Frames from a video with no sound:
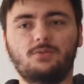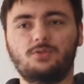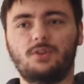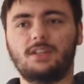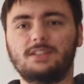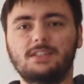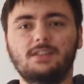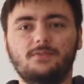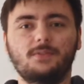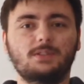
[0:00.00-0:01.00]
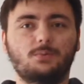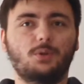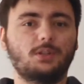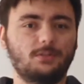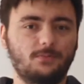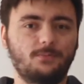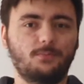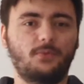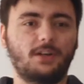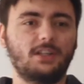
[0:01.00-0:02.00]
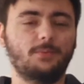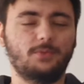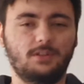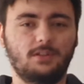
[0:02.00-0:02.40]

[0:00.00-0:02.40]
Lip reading: so I can see if it's really fucked up in the